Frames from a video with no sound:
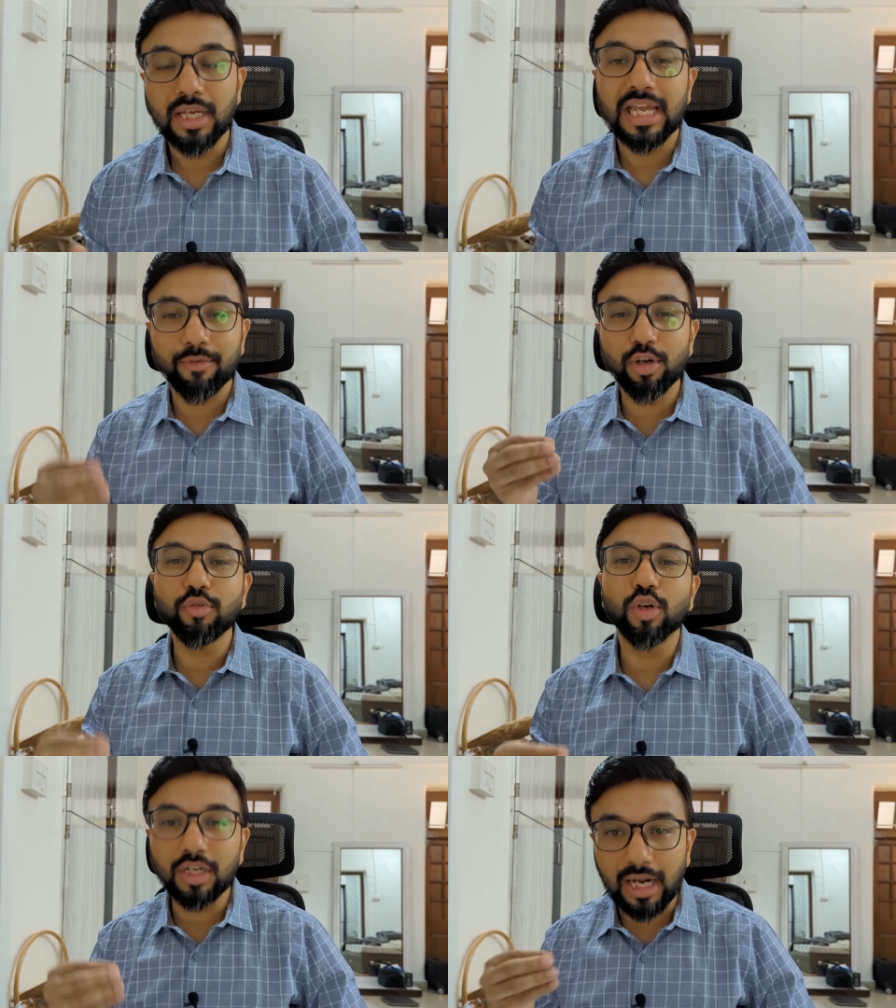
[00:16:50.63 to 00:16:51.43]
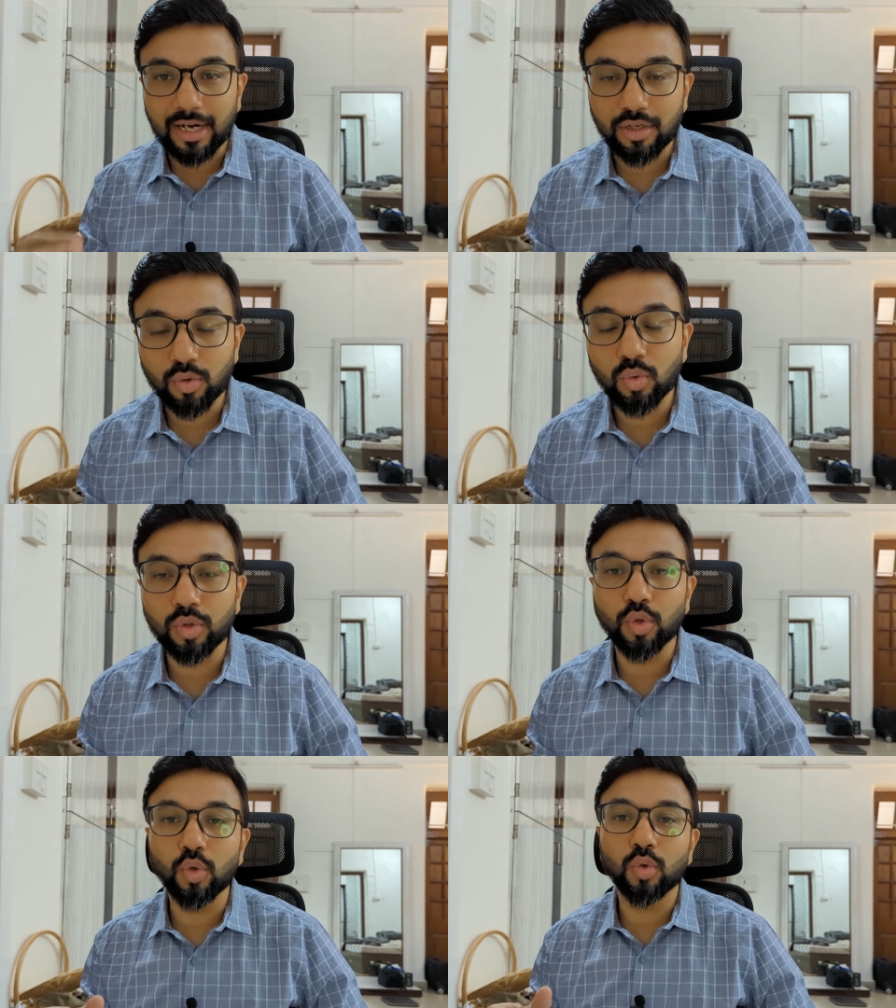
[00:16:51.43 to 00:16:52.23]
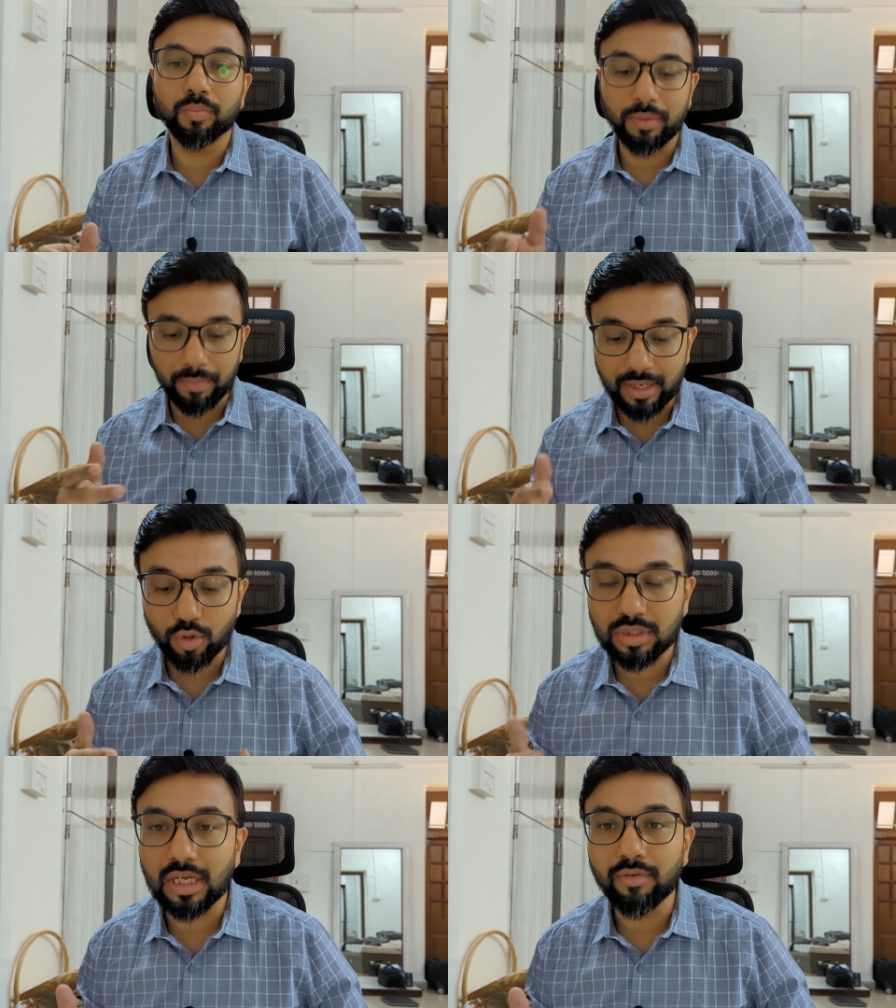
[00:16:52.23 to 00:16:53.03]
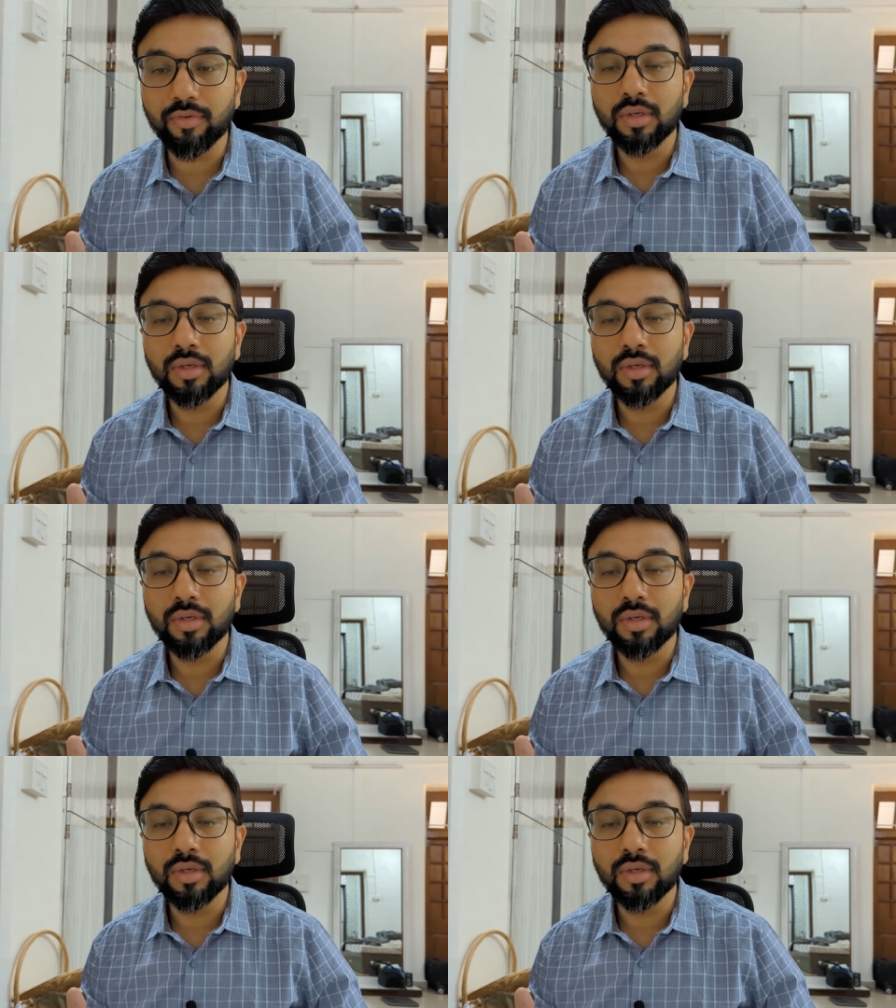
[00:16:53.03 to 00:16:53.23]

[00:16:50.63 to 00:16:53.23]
Even if you are trying to prepare yourself,